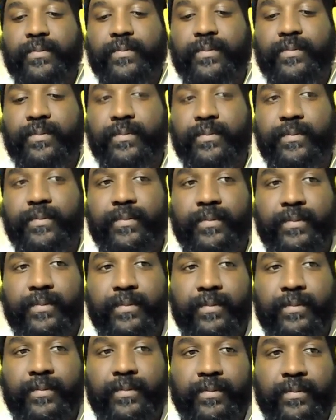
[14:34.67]

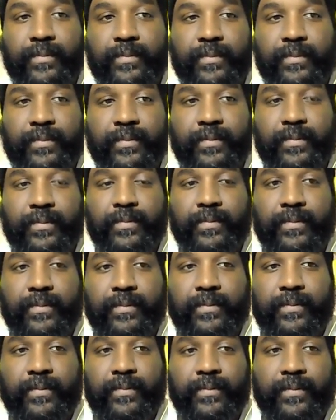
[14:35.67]

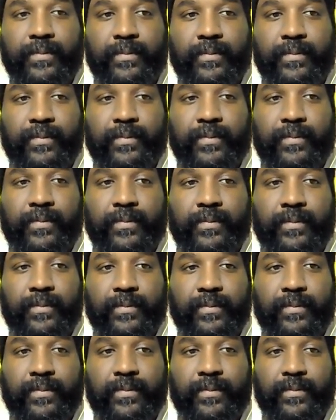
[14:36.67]

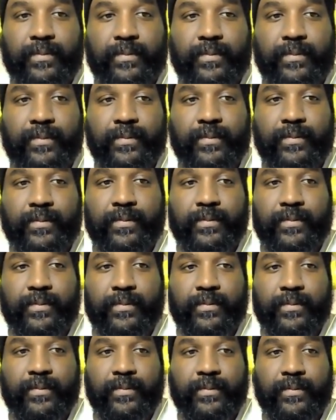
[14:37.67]

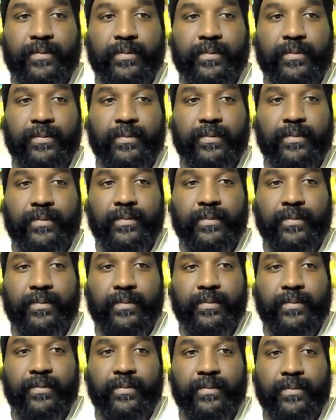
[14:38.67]

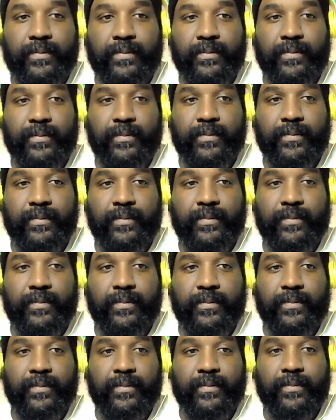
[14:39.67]

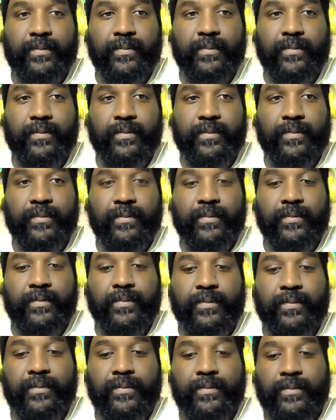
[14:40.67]

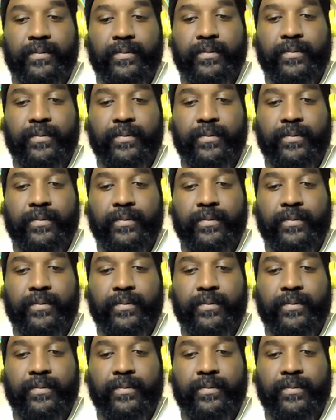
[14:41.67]
(silent)